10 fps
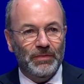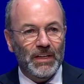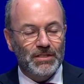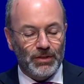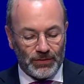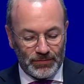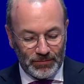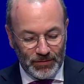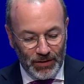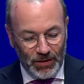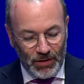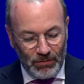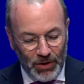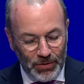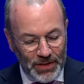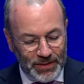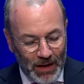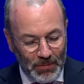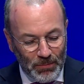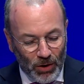Fico. We do the
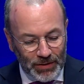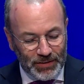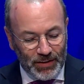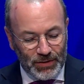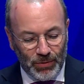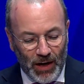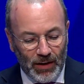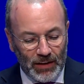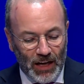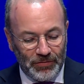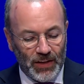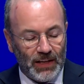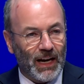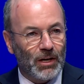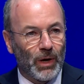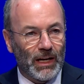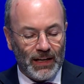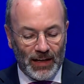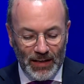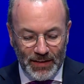same in Malta to Anna Daphne Caruana
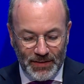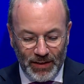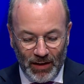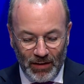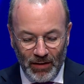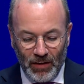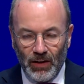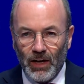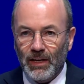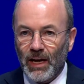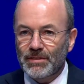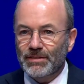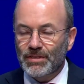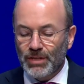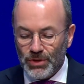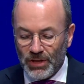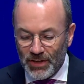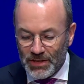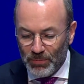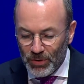Galizia against the
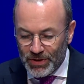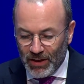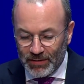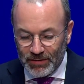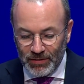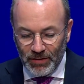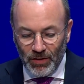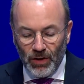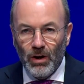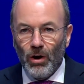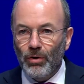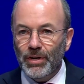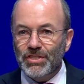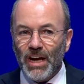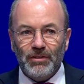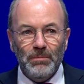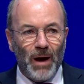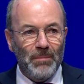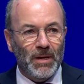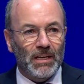socialist Muscat. Or in Czech
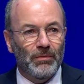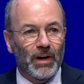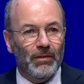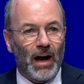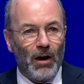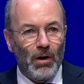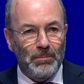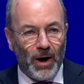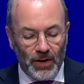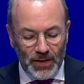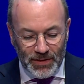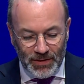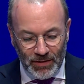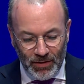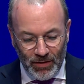Republic, where our parties